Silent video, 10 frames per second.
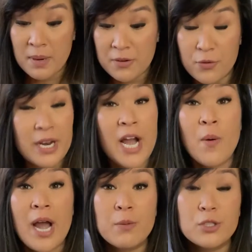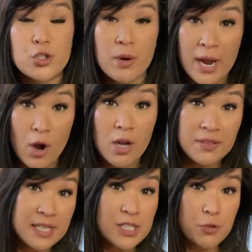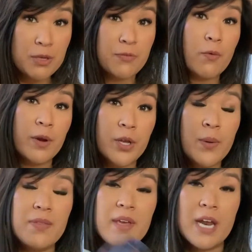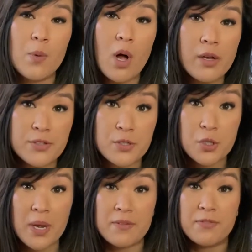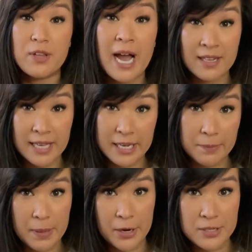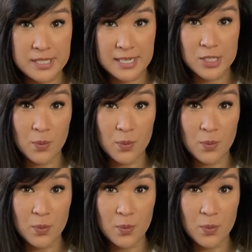But for now, I will try on these three for you, and then I will also do a flat leg comparison as